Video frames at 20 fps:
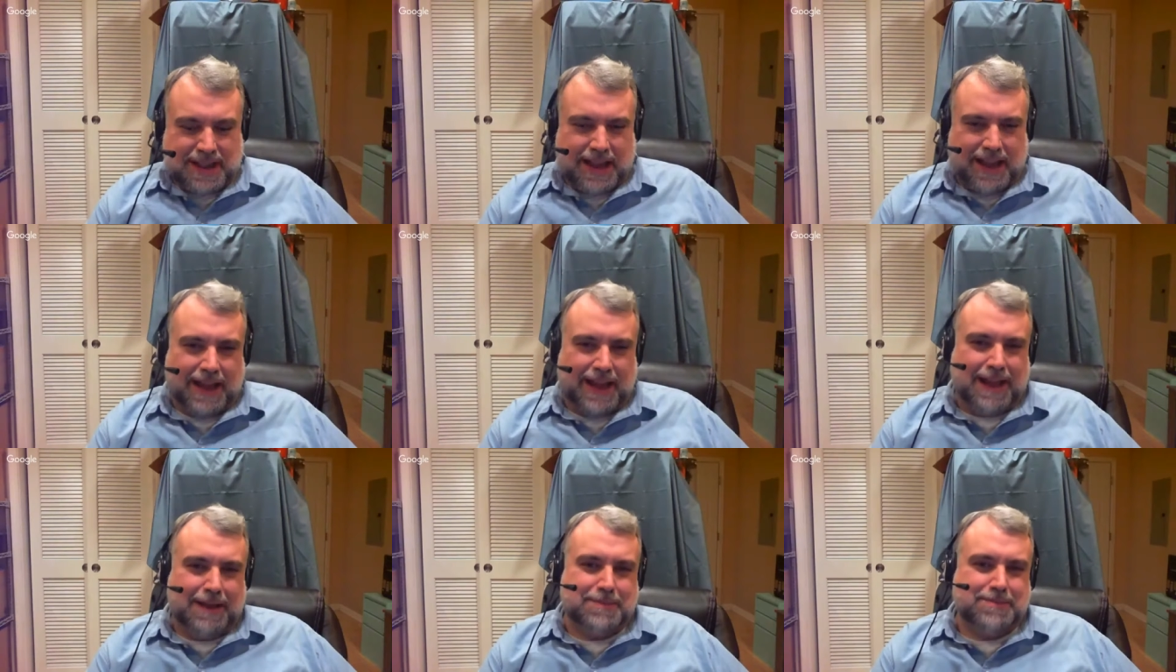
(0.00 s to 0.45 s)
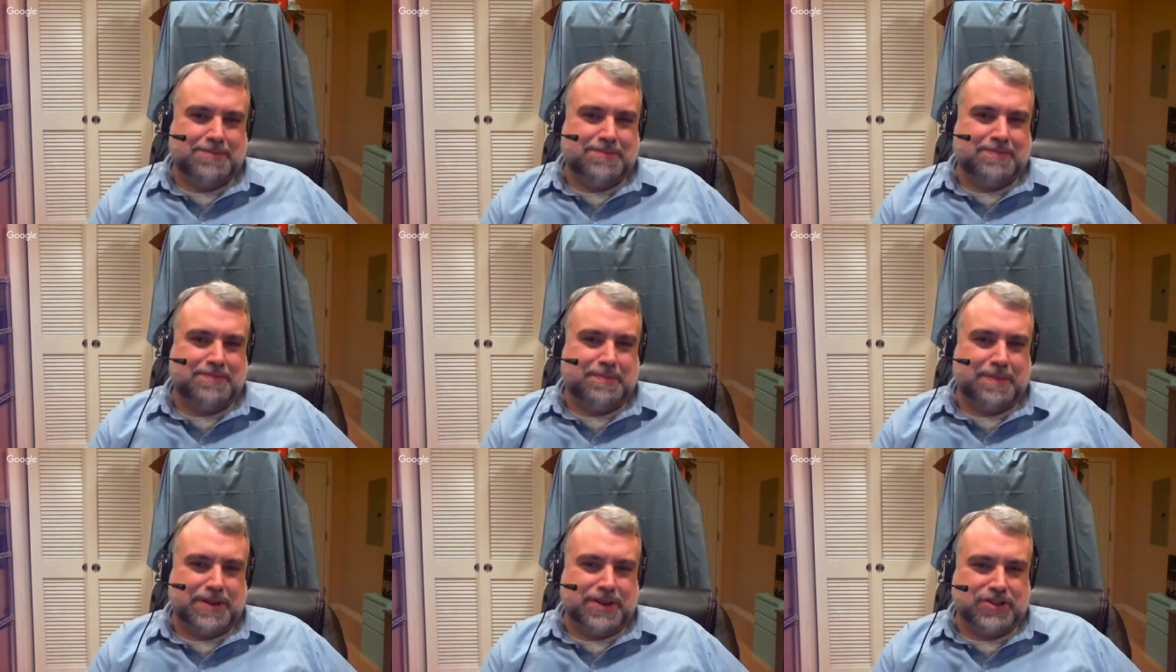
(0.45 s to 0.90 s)
I've
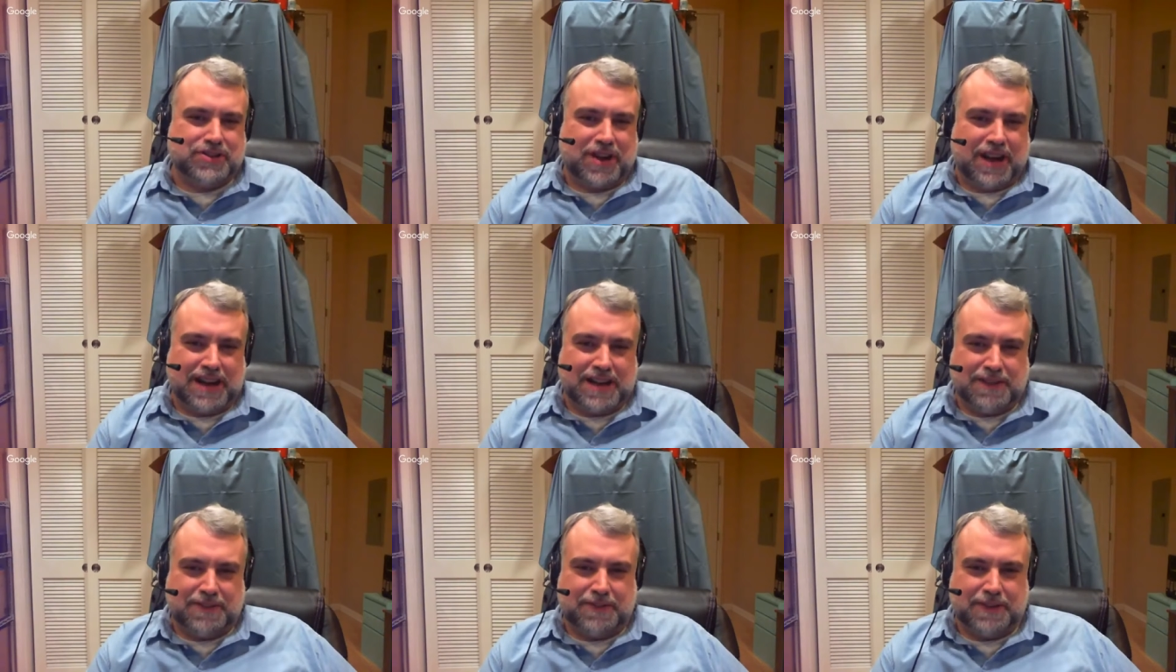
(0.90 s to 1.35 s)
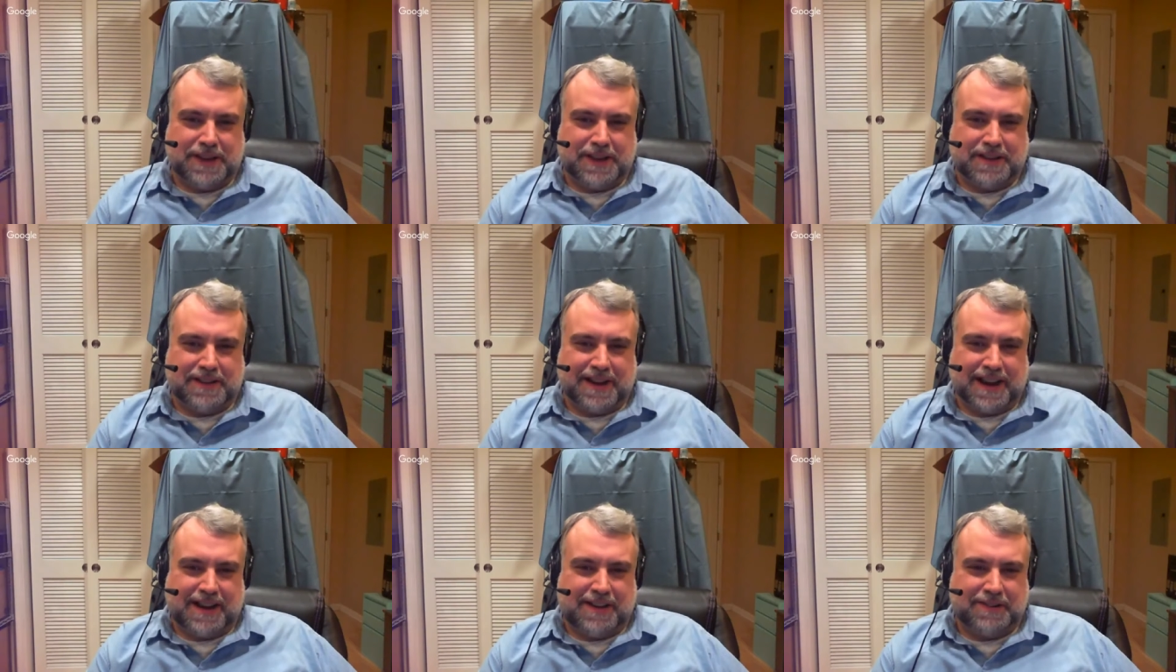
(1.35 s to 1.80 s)
been trying to
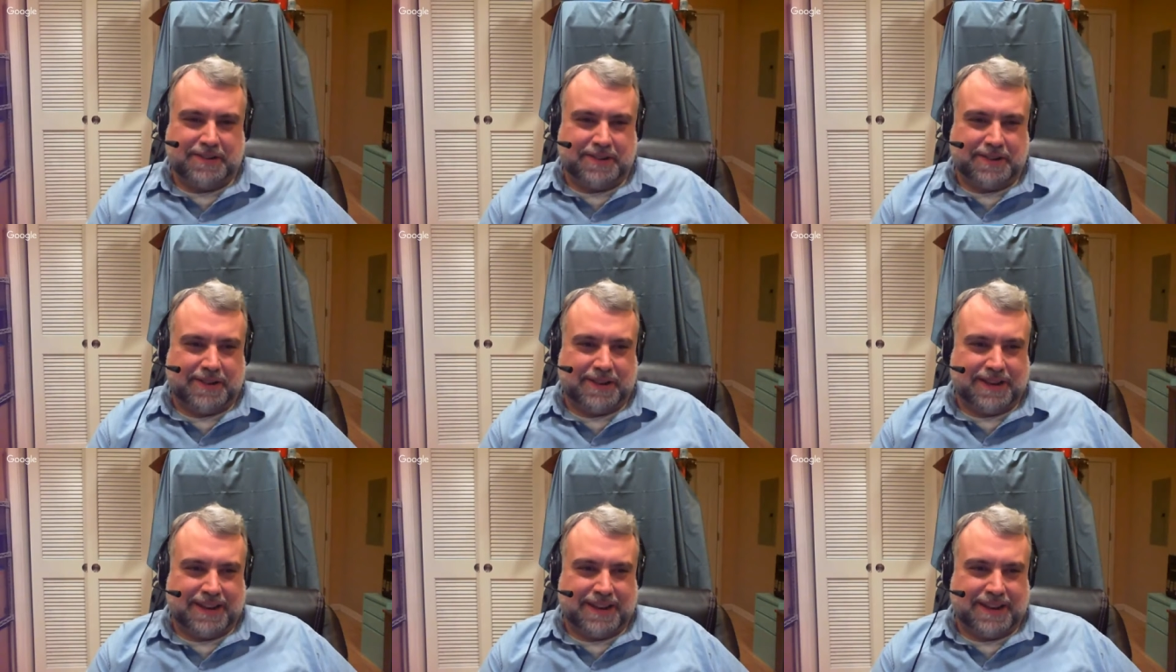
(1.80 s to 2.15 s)
figure out,